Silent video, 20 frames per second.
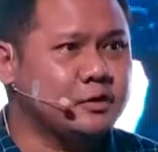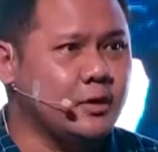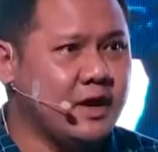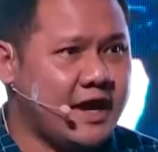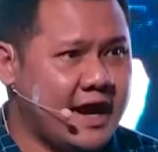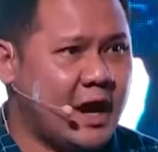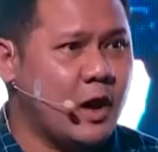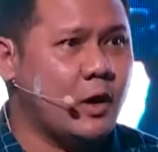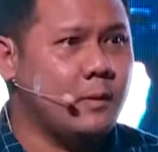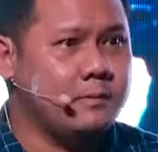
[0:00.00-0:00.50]
to
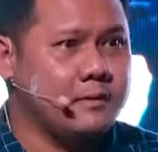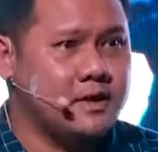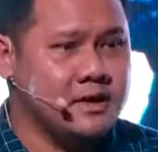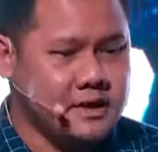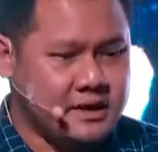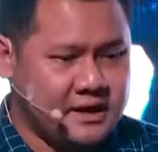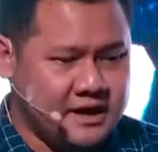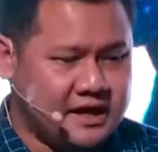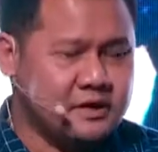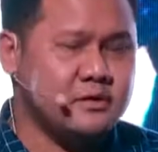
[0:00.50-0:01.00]
help
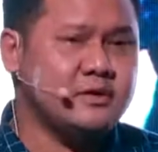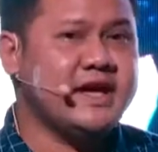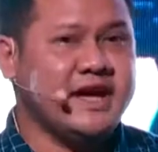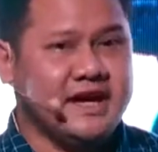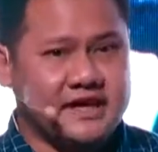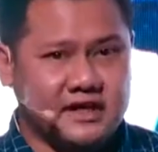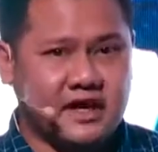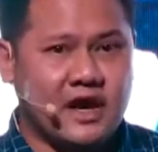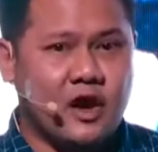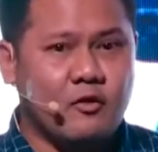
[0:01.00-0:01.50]

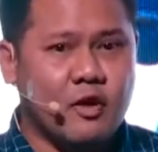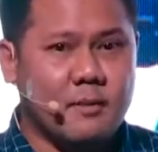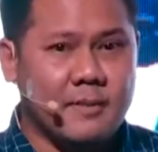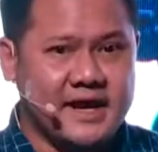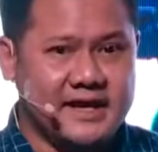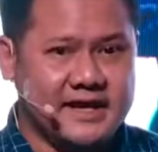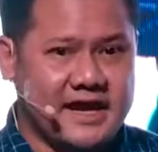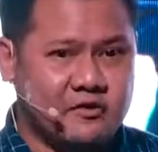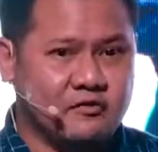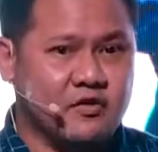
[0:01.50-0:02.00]
educate the
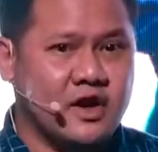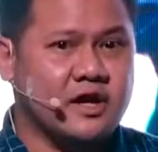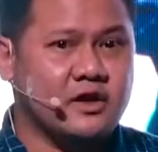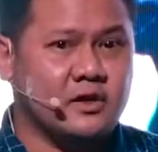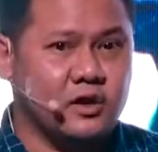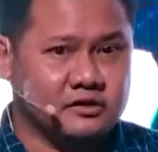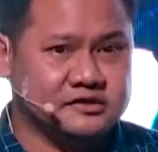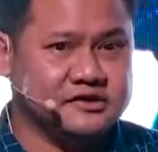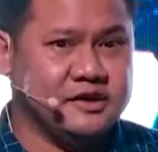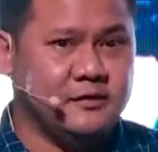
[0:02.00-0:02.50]
government and work
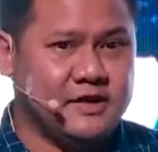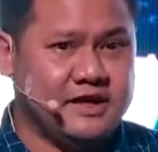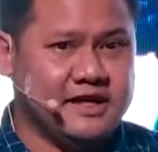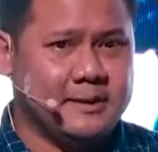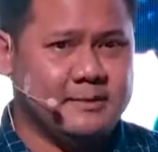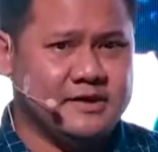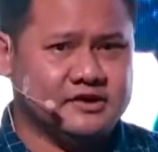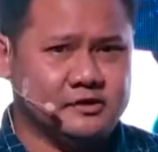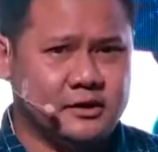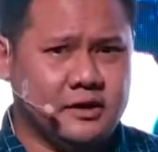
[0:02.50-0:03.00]
closely with
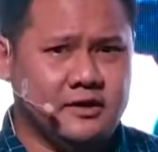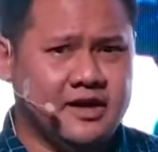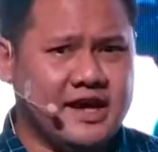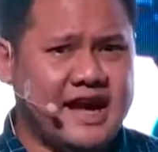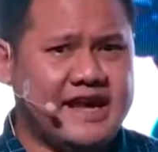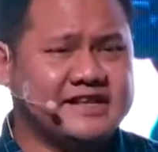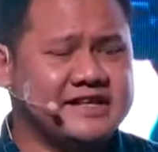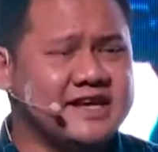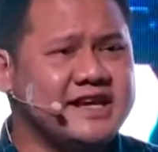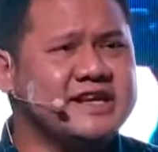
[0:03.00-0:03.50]
them as well.
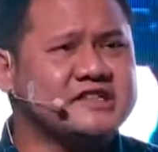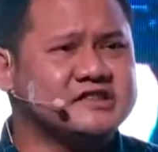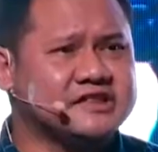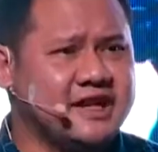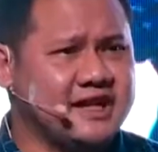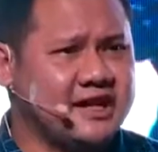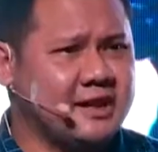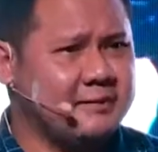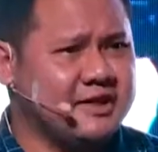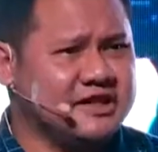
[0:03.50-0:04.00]
I think it's
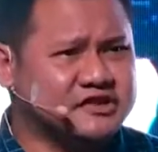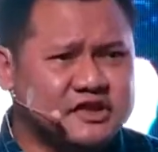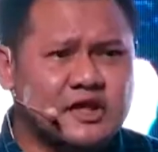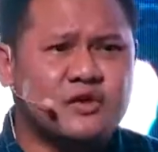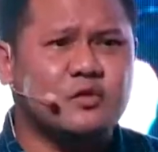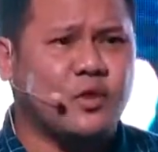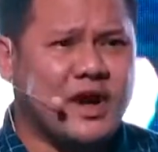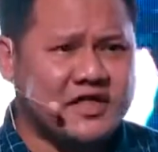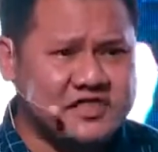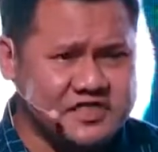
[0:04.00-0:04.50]
it's
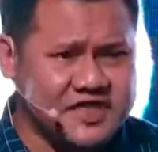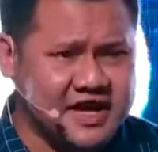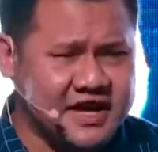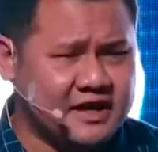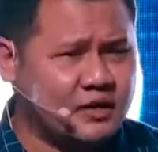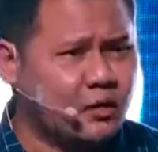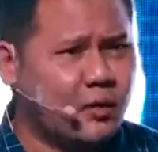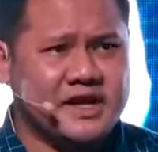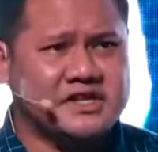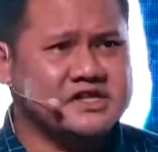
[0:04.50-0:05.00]
not one
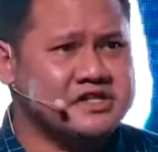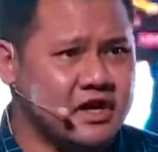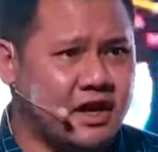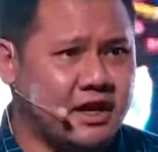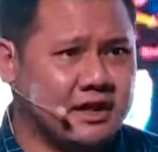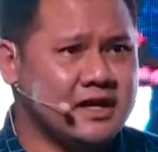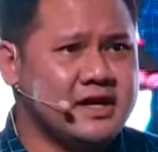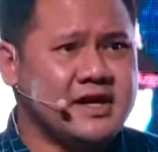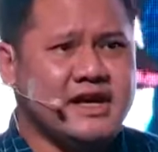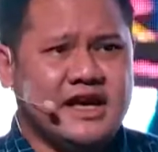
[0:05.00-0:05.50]
thing, one shot.